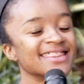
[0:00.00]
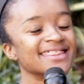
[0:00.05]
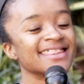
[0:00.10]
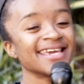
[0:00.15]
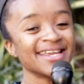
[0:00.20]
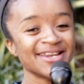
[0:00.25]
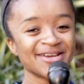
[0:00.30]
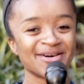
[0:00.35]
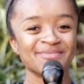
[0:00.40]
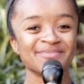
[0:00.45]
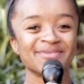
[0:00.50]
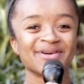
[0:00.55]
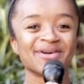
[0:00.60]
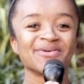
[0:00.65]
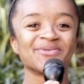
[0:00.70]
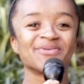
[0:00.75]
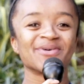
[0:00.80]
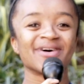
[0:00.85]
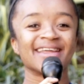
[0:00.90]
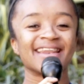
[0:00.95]
the
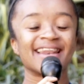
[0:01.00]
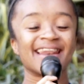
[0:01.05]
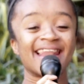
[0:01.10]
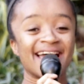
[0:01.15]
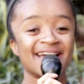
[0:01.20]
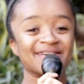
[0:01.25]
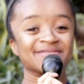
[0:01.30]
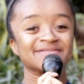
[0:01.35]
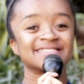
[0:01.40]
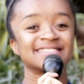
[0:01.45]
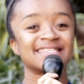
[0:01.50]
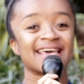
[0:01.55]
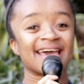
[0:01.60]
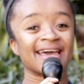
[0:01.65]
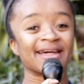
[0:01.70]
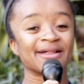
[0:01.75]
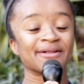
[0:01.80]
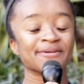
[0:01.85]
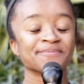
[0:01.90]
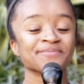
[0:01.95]
number one
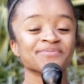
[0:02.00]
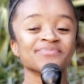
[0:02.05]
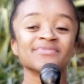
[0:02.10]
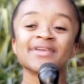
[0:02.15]
lifestyle.